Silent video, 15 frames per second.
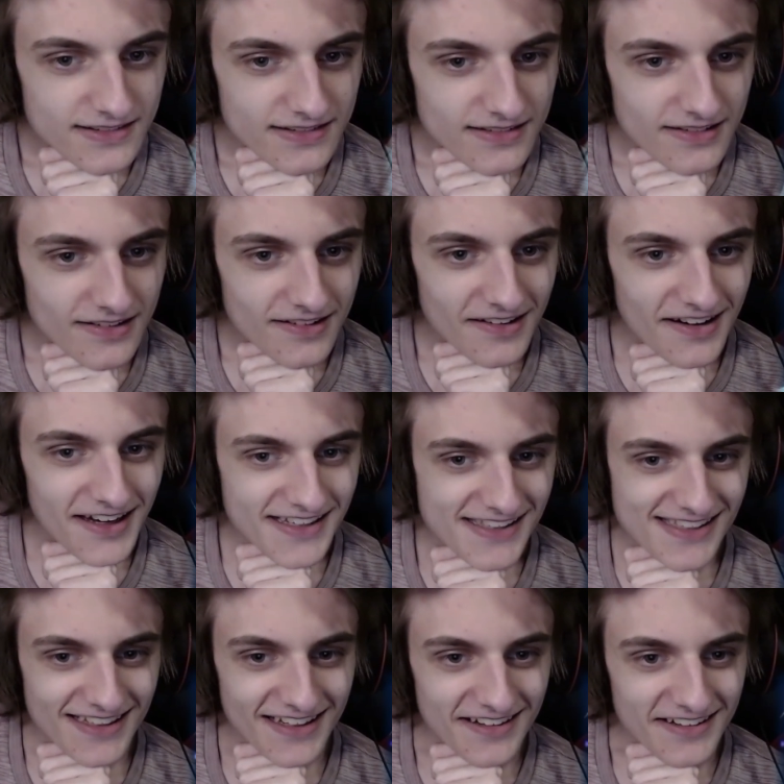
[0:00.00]
Aw, hi
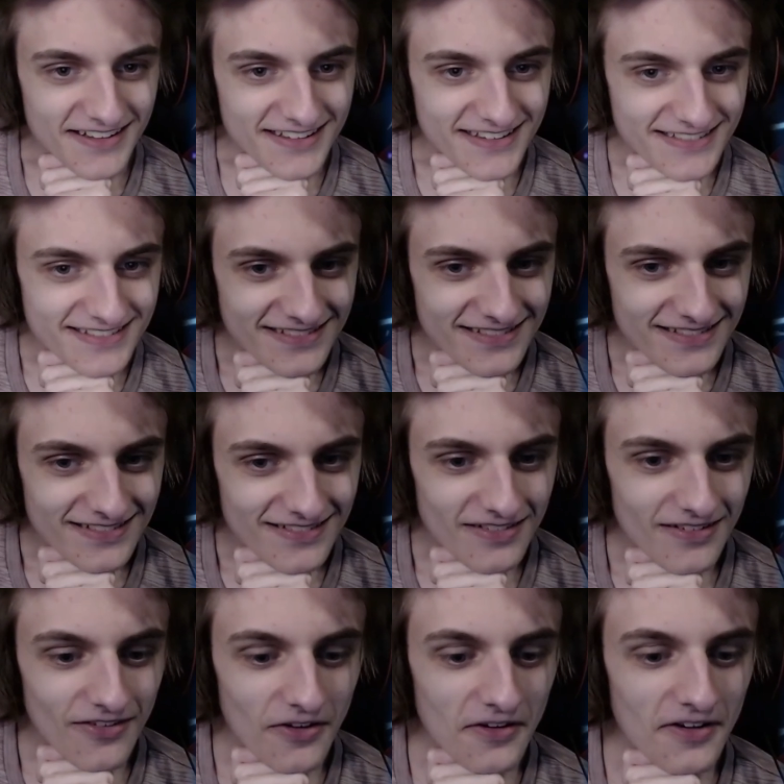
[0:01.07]
Sayaka.
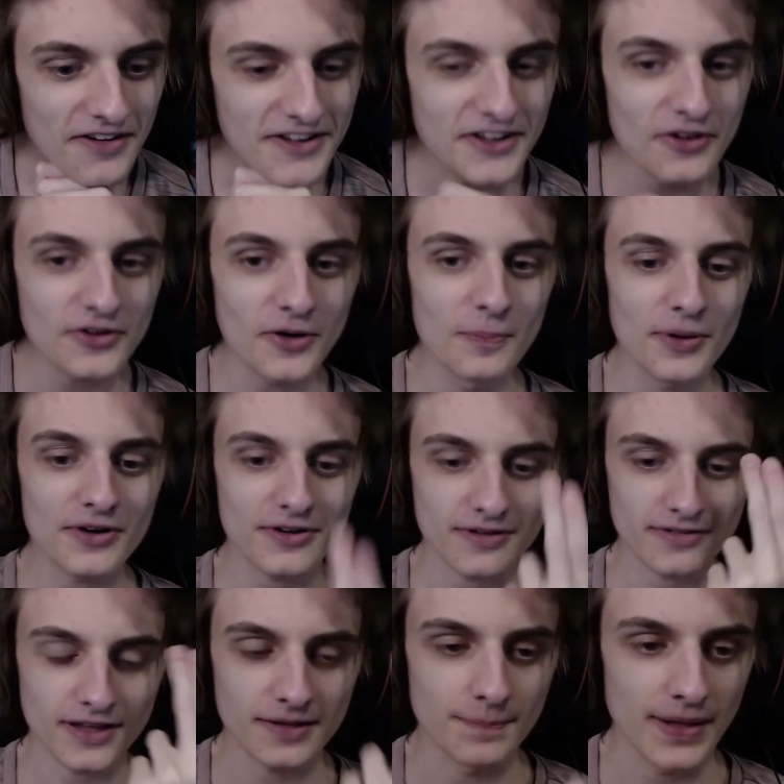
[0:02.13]
Aw, Kyoko put her,
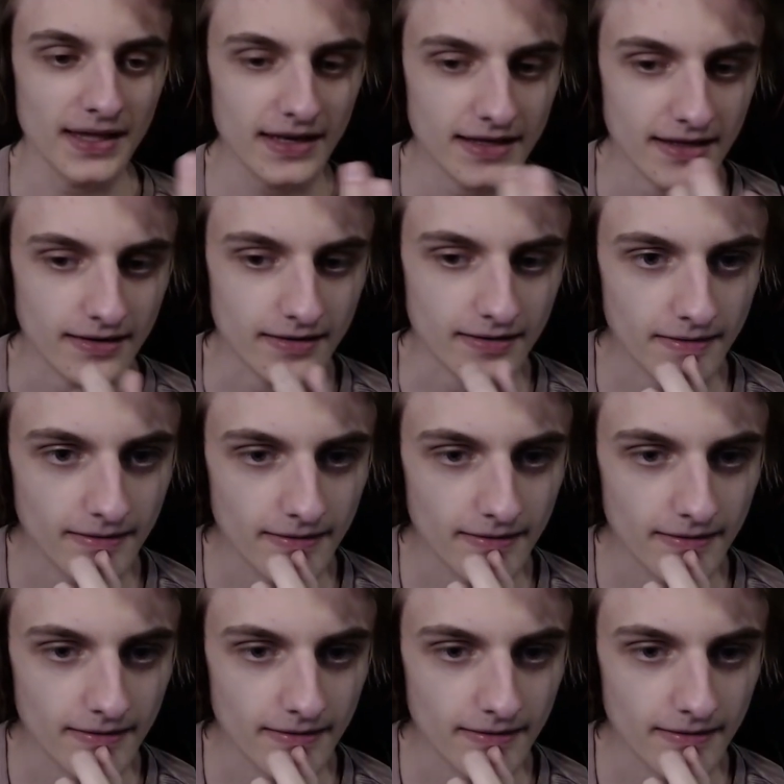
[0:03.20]
like, pin in.